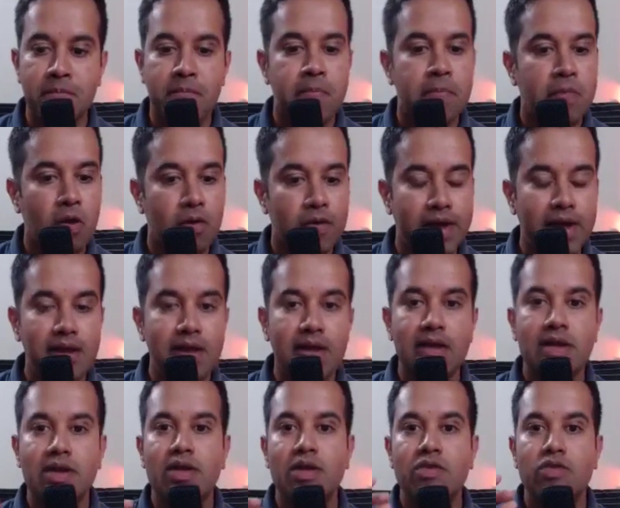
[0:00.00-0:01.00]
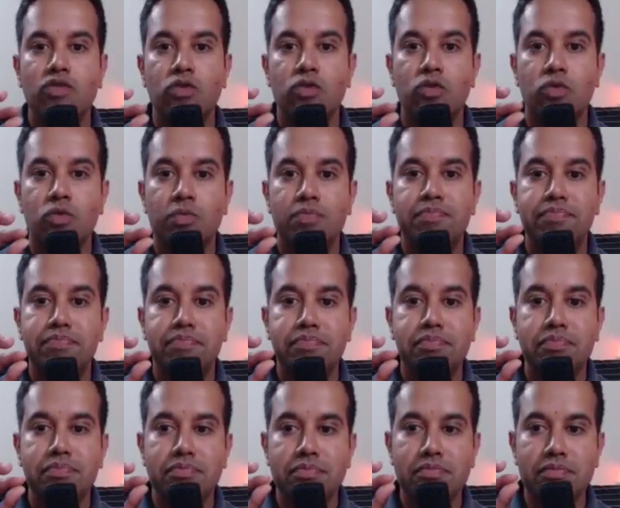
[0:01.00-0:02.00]
Okay, so
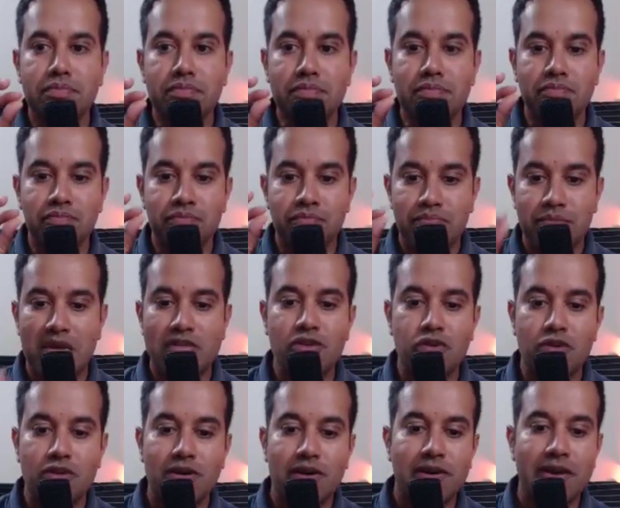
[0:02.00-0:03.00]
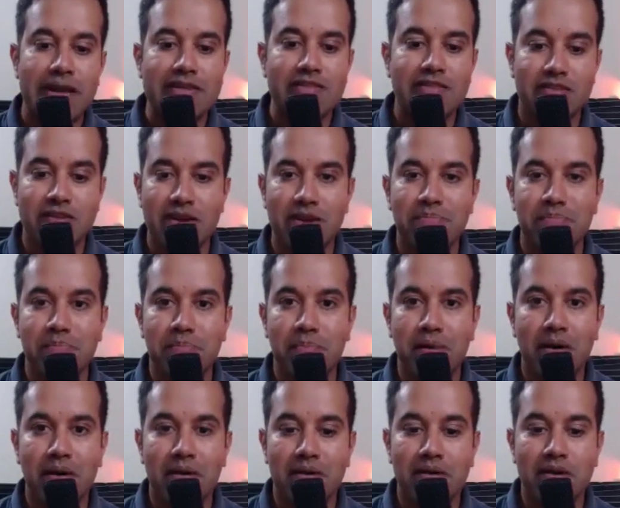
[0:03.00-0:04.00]
that's your next step
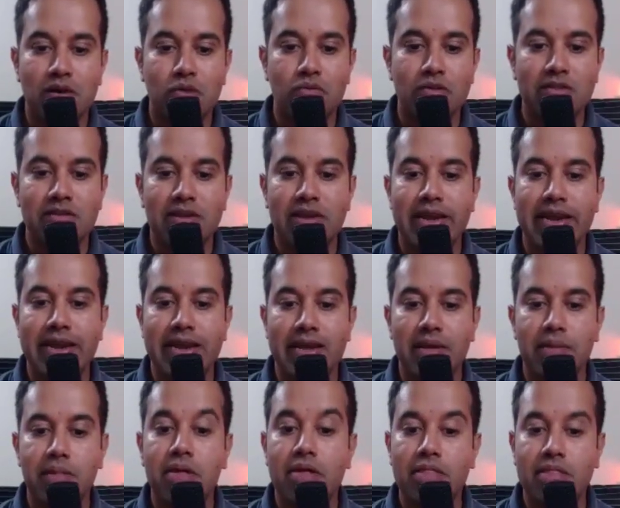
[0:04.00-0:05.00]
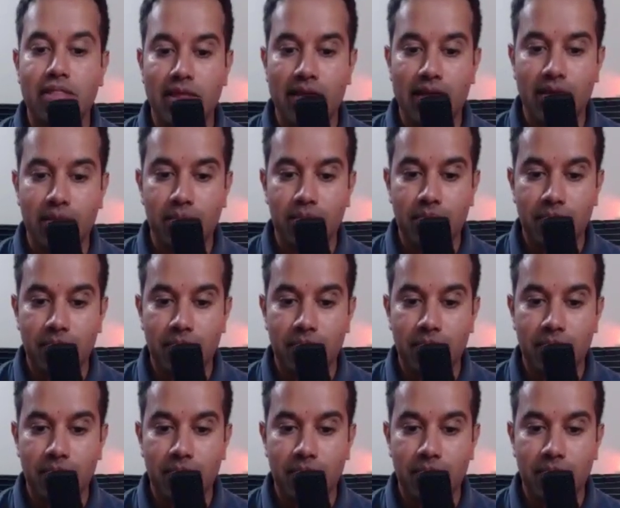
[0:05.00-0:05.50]
towards creating the theme